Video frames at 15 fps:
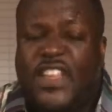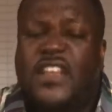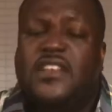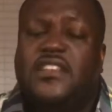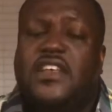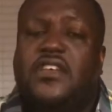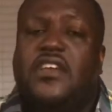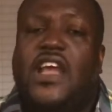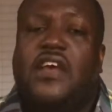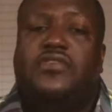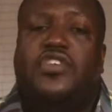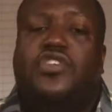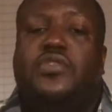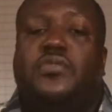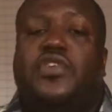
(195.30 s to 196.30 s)
And then you
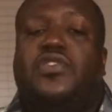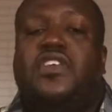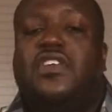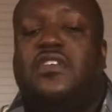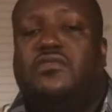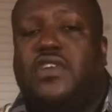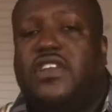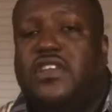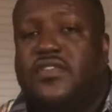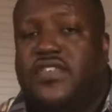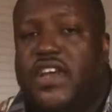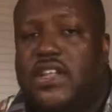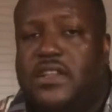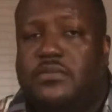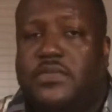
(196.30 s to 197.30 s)
have community
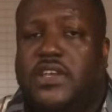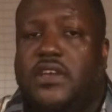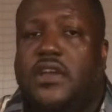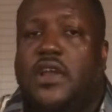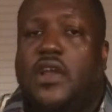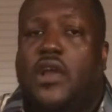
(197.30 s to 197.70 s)
redevelopment